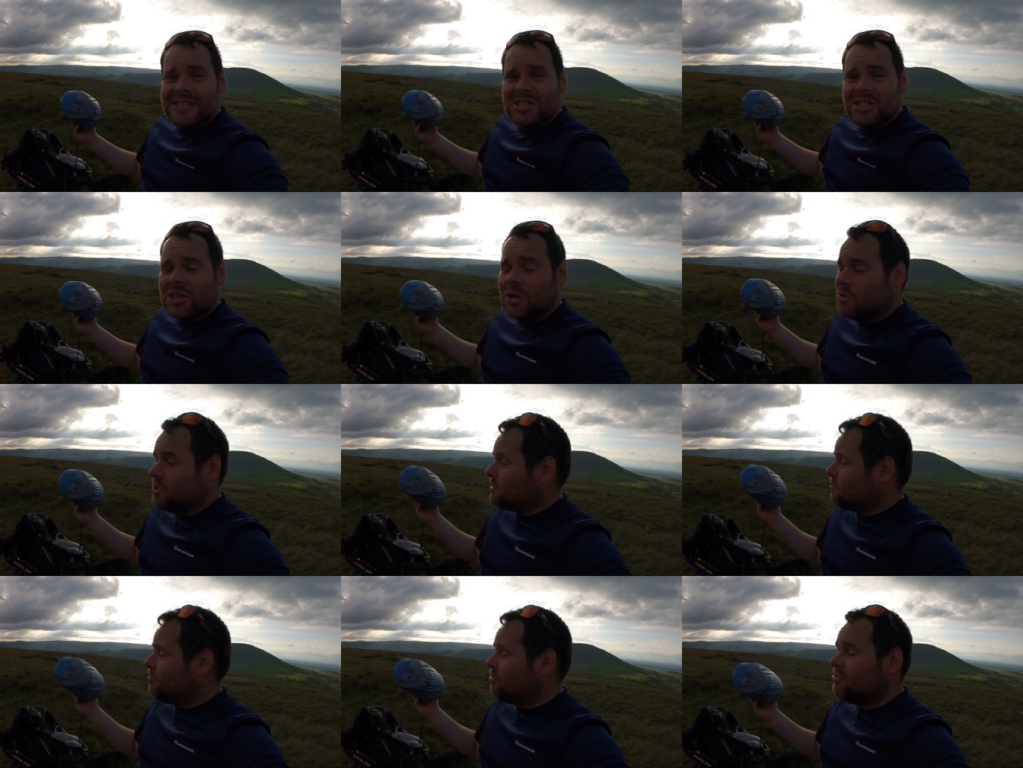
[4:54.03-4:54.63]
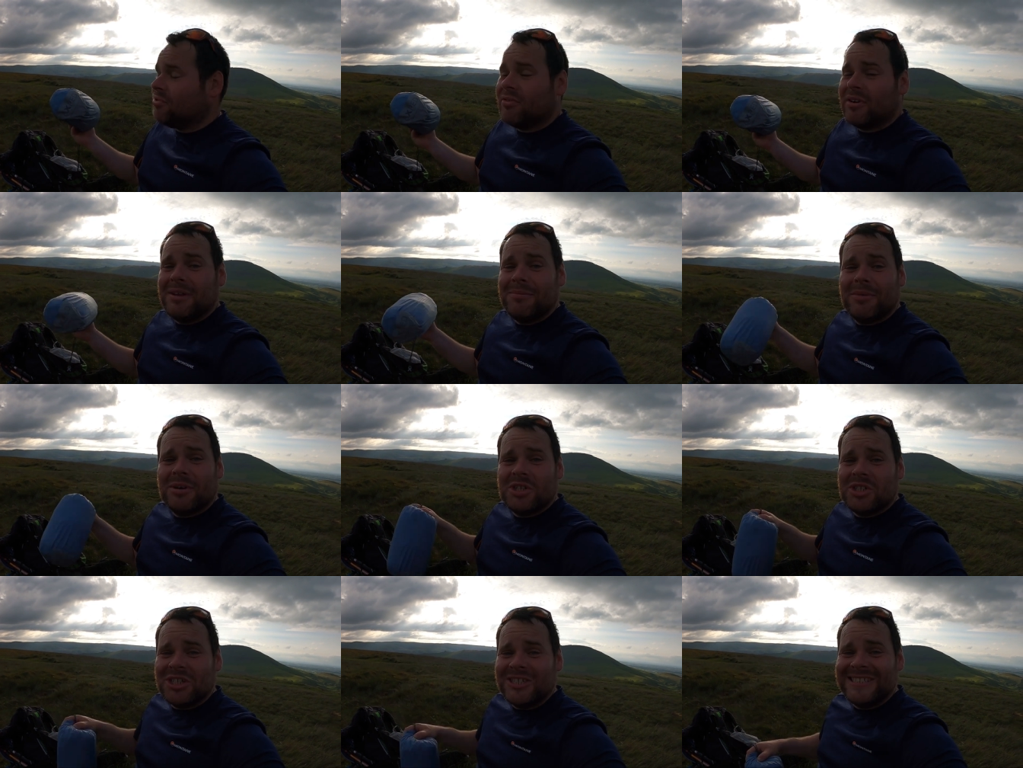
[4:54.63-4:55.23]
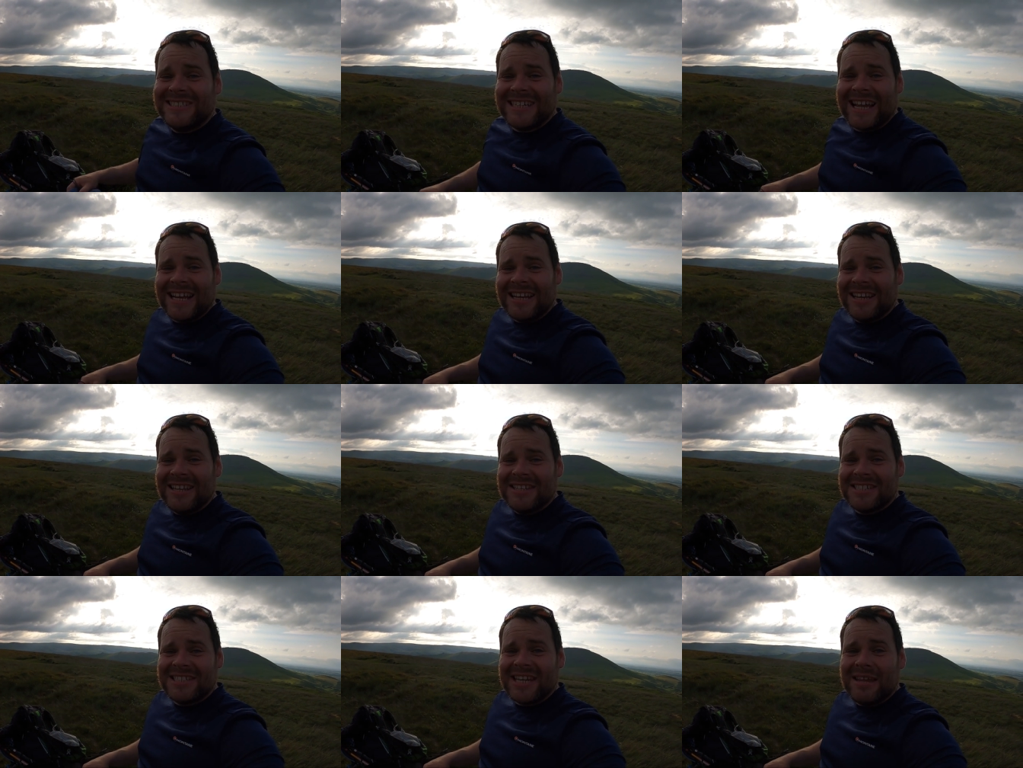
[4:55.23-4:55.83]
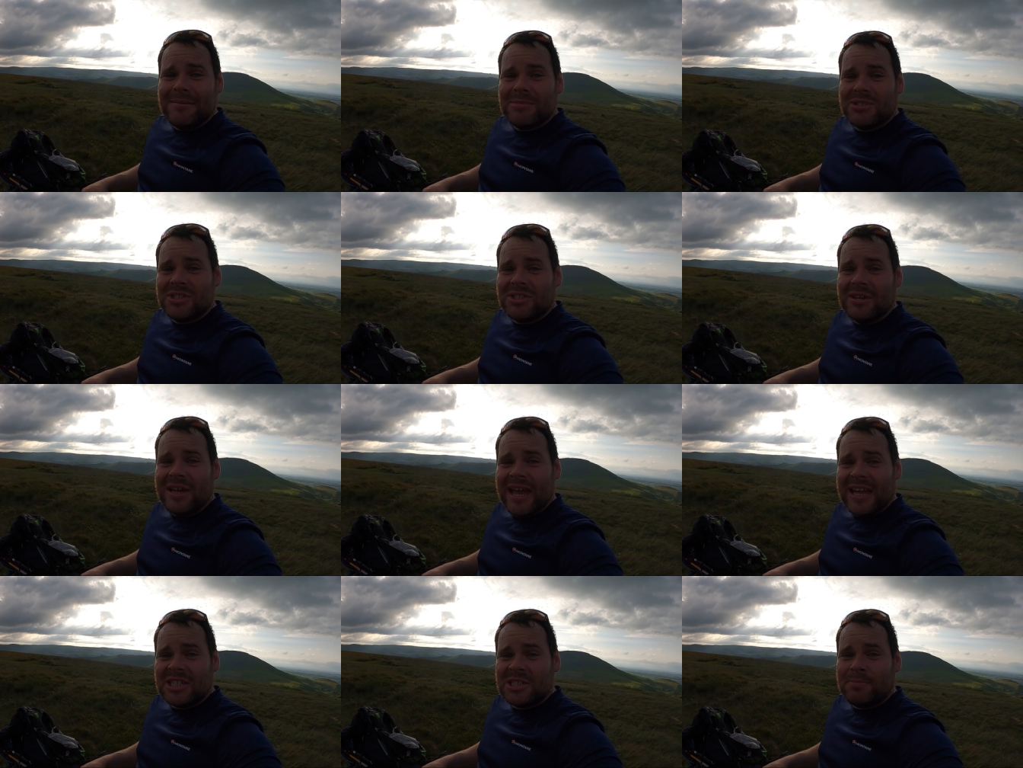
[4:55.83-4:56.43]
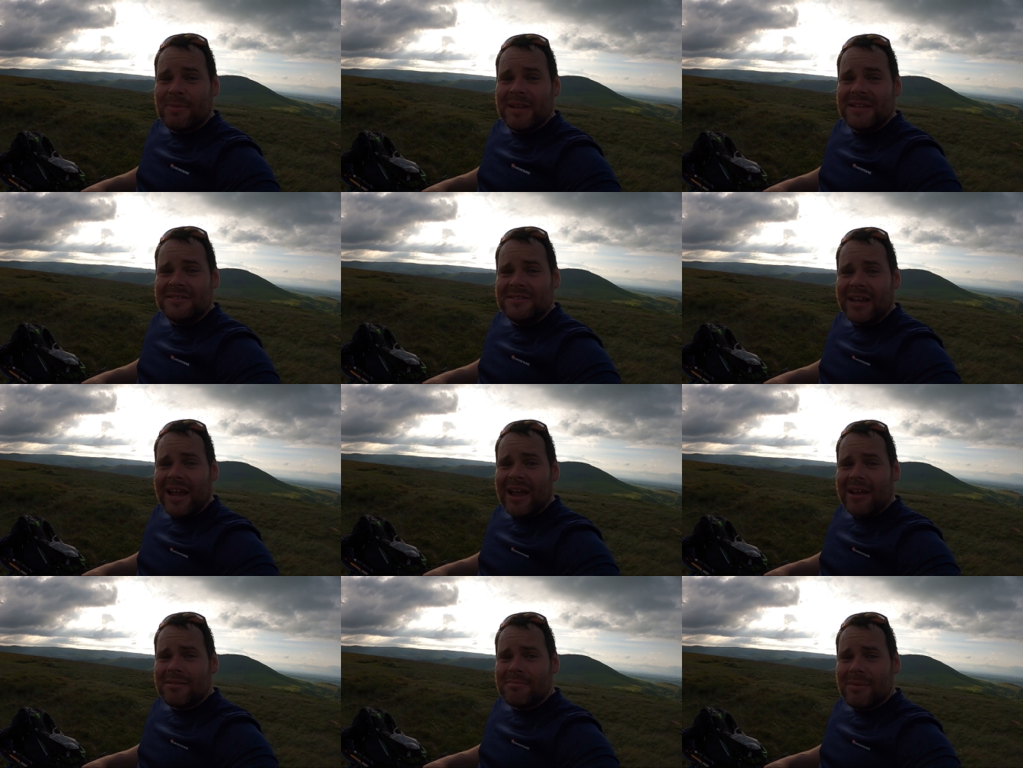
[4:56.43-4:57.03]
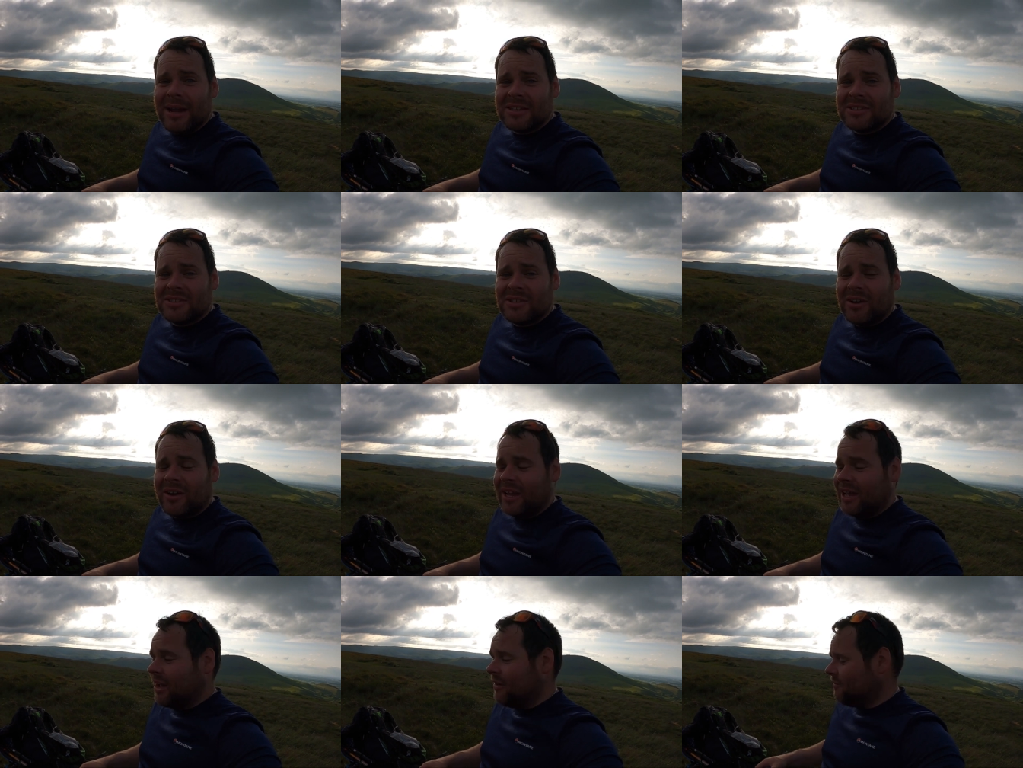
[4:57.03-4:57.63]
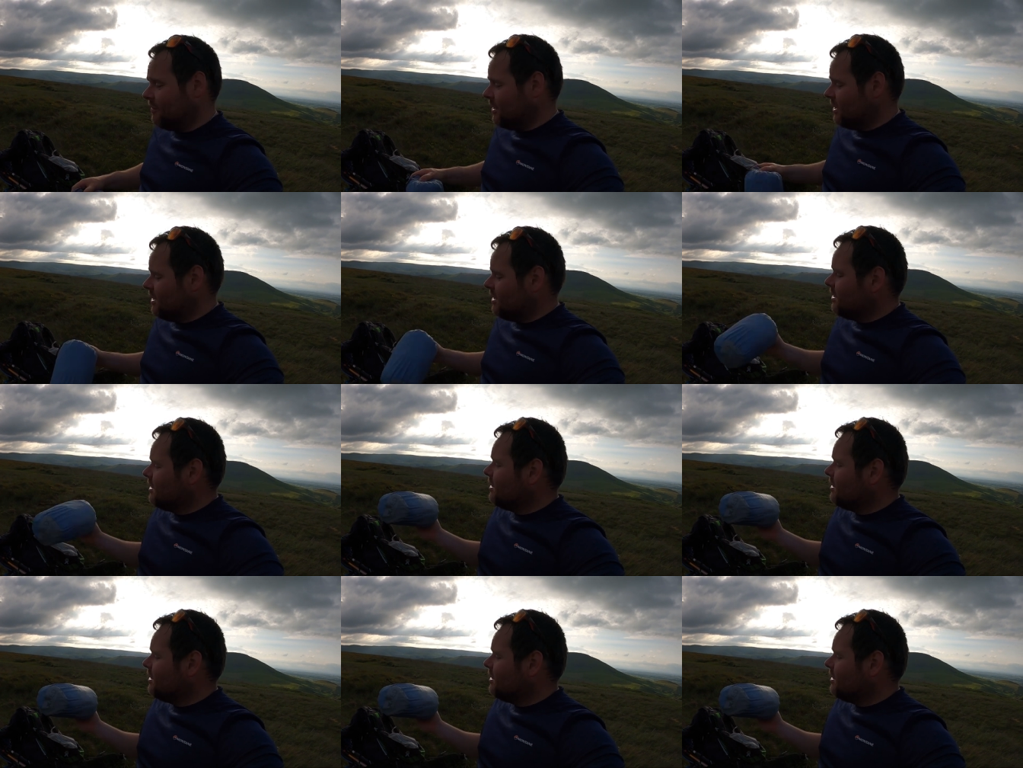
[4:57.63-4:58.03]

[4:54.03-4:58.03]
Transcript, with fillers: So it's pretty much exactly the same as the Exped down mat that I have.